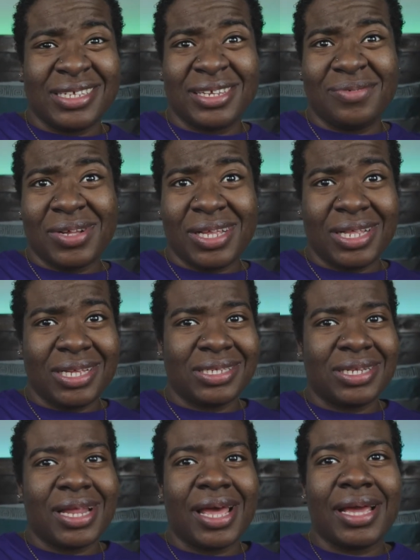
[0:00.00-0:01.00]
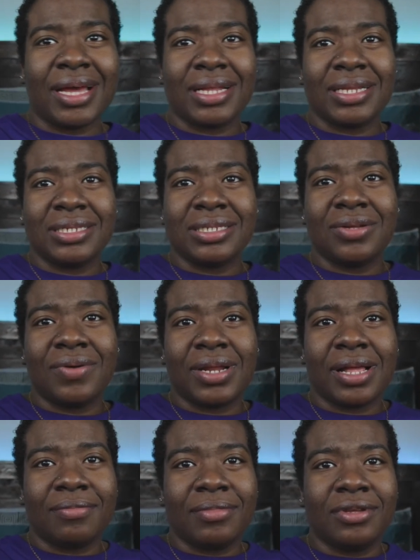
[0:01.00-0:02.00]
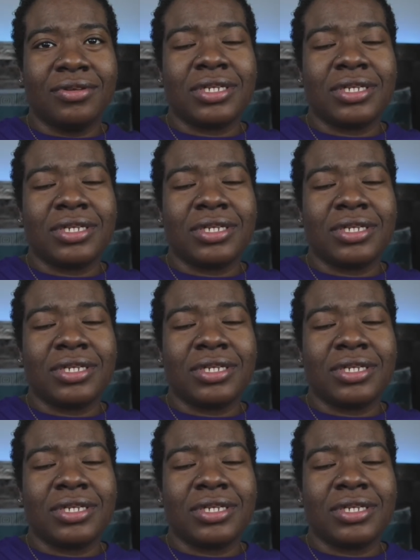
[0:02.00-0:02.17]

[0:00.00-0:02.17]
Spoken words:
see what it is like, and this is the one I'll be